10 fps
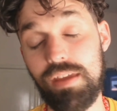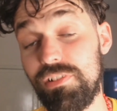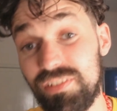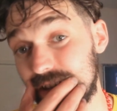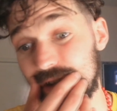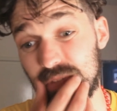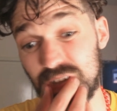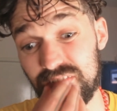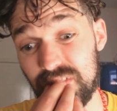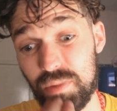Everything that
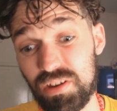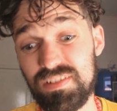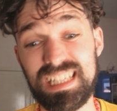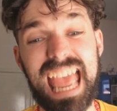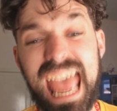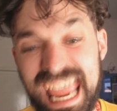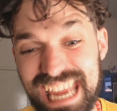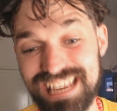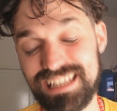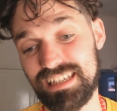comes out of your mouth is
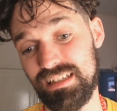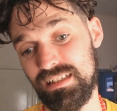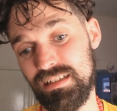hate.